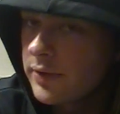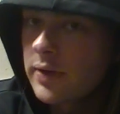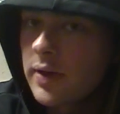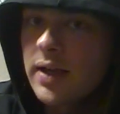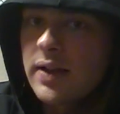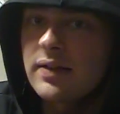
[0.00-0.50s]

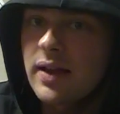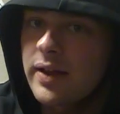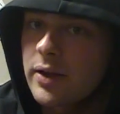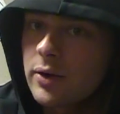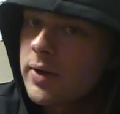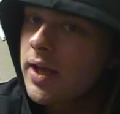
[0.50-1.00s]
it's
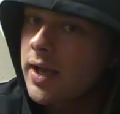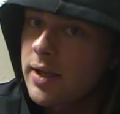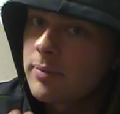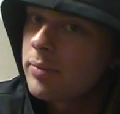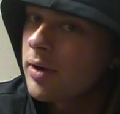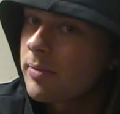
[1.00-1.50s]
not okay, I
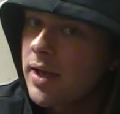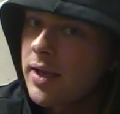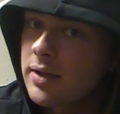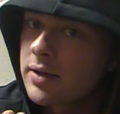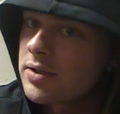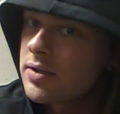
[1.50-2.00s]
can
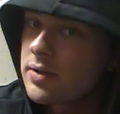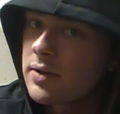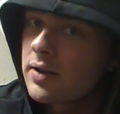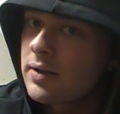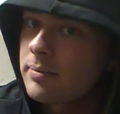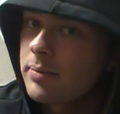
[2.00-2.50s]

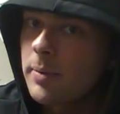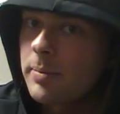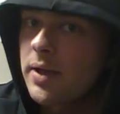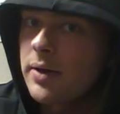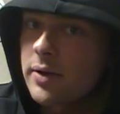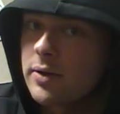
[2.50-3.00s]
pump
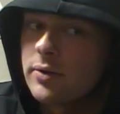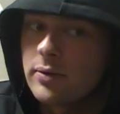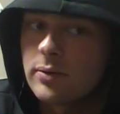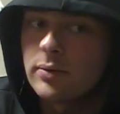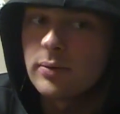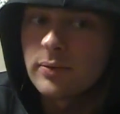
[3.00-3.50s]
out a
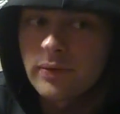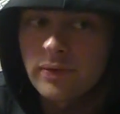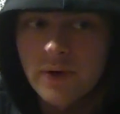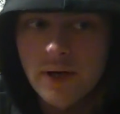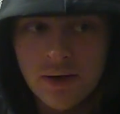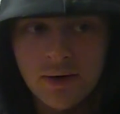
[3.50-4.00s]
new
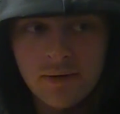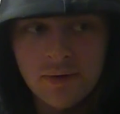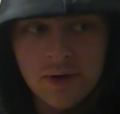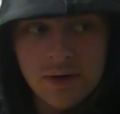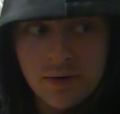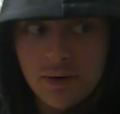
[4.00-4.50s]
video
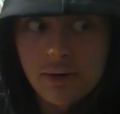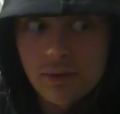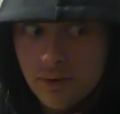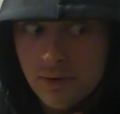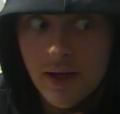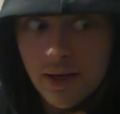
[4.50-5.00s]
every
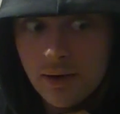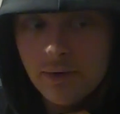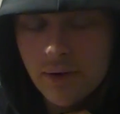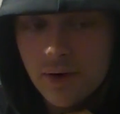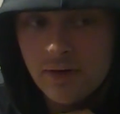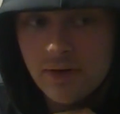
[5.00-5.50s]
Tuesday or
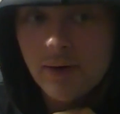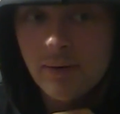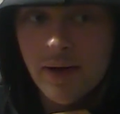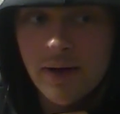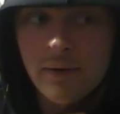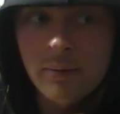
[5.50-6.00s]
Thursday or
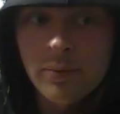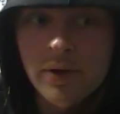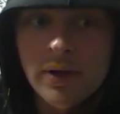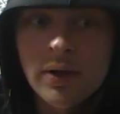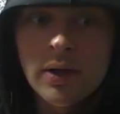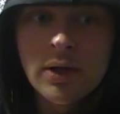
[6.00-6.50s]
whatever, but